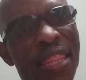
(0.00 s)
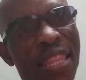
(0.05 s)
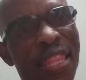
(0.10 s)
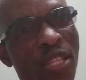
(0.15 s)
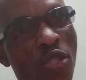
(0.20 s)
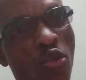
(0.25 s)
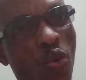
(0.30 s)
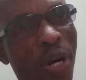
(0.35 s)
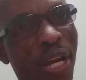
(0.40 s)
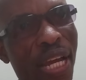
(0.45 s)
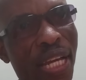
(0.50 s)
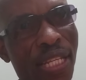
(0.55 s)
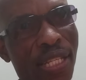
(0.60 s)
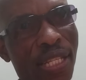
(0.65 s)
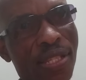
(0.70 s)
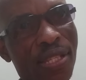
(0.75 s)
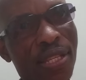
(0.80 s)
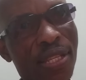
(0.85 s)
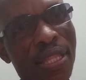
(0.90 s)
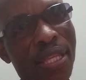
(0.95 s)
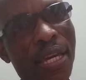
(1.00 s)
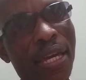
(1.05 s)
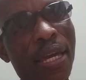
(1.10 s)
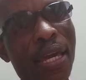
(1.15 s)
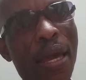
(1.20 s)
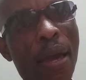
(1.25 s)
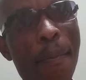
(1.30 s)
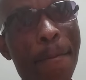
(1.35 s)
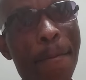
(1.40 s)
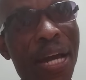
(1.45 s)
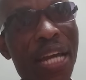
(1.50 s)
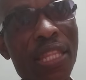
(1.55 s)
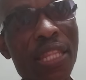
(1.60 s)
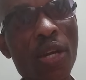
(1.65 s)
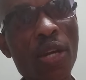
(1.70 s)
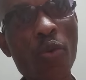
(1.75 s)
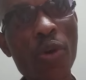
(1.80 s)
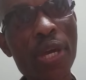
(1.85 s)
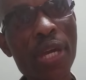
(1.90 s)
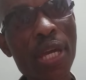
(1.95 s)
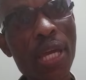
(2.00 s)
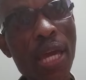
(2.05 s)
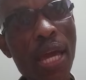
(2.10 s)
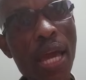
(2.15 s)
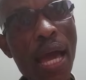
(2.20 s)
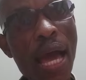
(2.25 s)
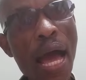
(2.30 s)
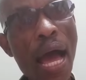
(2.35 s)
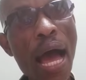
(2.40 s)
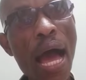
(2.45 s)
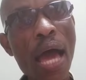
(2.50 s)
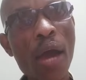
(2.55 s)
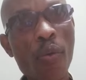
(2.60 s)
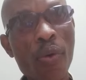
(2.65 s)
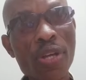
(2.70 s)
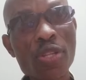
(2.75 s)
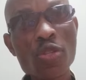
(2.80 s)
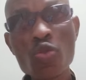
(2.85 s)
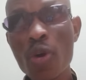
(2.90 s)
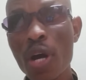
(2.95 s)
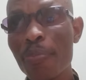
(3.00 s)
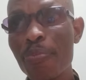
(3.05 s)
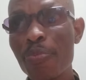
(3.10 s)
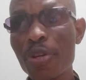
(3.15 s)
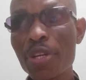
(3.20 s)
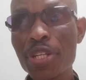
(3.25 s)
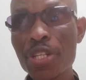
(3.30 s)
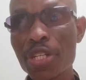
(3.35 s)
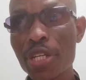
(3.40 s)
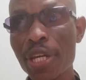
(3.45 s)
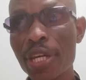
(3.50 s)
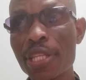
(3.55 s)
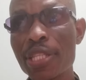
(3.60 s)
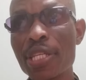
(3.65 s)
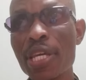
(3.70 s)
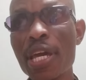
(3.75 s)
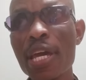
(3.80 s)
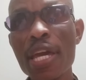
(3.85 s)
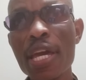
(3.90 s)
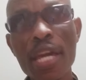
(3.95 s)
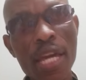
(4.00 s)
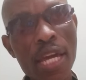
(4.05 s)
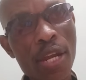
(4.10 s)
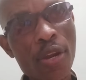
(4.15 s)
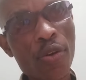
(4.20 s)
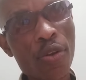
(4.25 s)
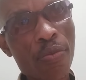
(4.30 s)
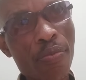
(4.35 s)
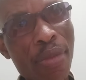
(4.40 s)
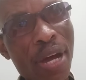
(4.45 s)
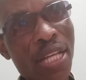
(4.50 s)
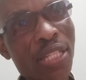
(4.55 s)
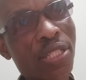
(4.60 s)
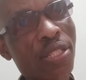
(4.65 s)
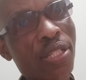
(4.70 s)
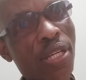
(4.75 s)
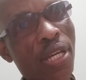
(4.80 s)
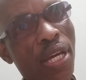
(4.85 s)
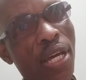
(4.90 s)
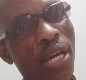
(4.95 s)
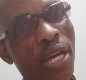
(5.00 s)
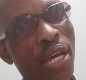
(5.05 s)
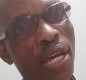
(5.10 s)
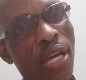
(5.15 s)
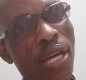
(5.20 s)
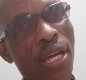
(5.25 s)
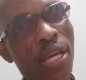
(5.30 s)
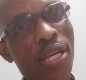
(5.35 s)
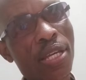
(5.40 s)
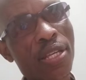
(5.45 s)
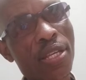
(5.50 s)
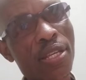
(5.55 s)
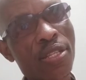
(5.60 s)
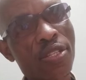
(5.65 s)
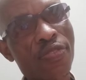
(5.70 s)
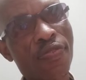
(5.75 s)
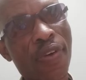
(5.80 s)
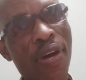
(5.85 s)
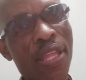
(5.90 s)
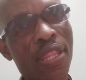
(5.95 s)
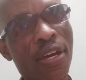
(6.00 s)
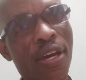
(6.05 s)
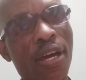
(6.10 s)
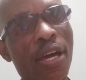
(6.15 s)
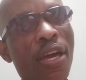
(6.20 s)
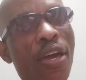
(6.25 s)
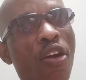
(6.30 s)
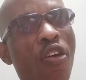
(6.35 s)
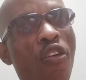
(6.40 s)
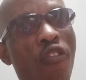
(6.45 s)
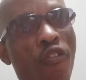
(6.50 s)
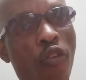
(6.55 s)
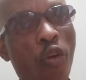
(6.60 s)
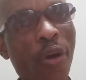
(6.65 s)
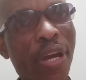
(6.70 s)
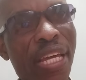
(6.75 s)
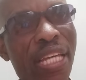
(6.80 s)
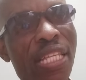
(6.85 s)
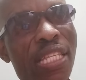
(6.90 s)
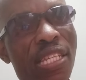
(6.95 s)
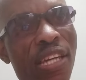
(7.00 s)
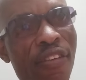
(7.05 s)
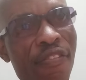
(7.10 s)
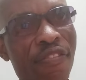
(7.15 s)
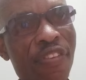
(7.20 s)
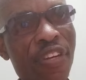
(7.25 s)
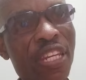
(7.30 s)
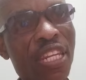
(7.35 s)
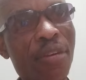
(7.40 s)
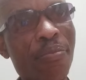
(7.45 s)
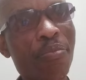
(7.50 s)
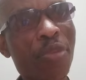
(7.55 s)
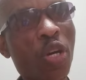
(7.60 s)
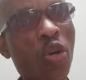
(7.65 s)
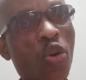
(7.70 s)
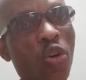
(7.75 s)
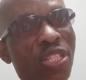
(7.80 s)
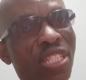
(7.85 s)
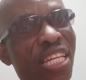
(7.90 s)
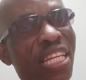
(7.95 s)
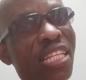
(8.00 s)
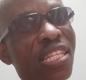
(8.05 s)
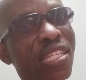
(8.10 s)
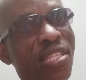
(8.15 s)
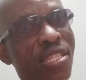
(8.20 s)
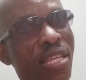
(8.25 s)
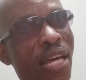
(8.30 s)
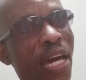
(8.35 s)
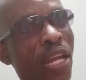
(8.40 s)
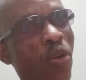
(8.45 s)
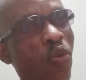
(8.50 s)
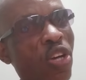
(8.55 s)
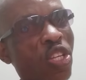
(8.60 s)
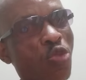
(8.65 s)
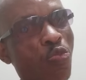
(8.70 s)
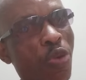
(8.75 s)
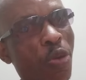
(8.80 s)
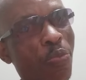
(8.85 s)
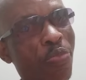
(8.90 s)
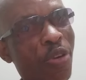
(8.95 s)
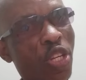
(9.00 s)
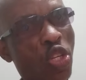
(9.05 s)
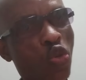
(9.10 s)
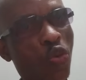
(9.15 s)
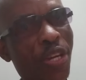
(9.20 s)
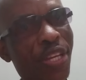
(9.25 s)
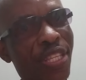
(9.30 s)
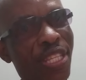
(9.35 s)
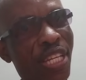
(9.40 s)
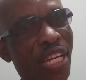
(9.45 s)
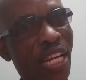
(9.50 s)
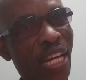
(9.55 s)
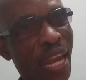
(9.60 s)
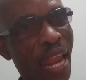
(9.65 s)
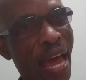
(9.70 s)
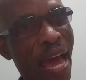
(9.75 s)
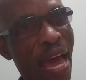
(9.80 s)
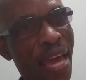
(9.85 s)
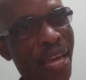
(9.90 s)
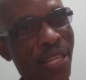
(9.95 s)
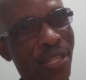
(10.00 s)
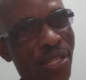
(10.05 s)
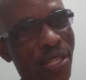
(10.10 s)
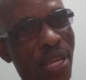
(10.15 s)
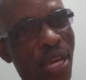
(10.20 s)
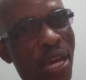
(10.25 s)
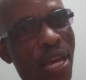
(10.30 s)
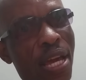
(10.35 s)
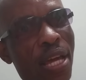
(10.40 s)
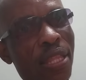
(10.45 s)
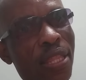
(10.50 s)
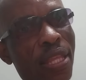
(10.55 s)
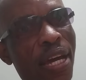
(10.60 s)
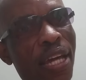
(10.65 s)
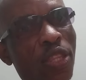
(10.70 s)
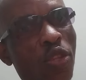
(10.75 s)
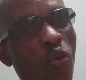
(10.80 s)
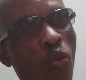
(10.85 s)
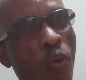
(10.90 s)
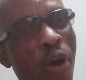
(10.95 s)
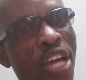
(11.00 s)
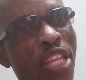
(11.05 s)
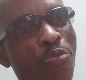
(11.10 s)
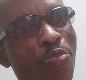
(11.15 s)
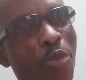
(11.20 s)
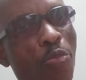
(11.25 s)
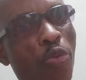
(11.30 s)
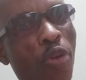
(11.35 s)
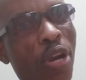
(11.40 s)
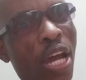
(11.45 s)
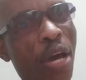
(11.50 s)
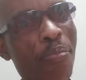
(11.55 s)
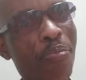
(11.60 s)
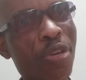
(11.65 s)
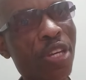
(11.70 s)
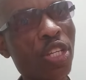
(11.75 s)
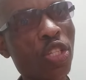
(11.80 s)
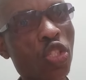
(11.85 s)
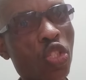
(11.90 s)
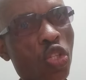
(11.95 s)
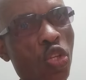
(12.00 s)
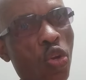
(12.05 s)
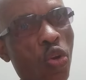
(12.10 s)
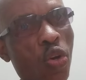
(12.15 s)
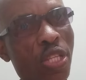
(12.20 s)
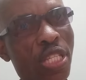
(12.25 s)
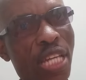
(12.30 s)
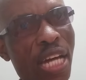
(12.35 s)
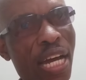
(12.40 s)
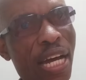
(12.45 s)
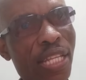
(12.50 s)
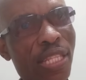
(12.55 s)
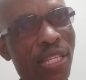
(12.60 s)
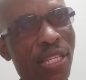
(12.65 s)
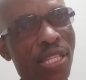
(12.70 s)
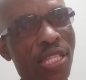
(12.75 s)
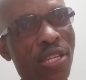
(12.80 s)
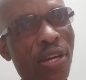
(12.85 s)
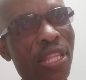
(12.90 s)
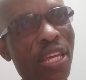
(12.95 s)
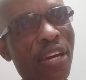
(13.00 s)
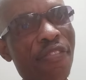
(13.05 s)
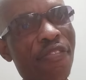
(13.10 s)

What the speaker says: That's what I see there. By the way, I want to appreciate Elon Musk's father for intervening, because his son was perpetuating lies that white people are being slaughtered in South